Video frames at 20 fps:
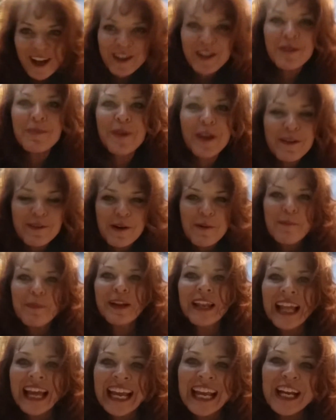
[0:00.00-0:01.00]
all you beautiful
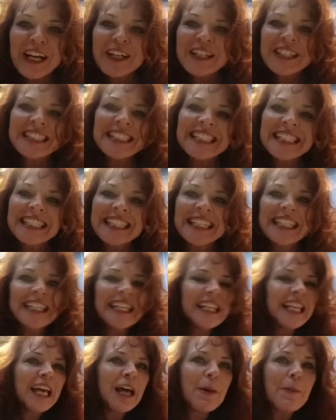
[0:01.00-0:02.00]
plankers,
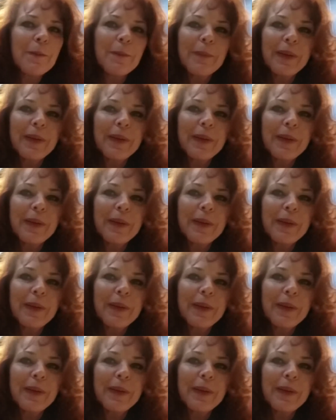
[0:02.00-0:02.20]
you little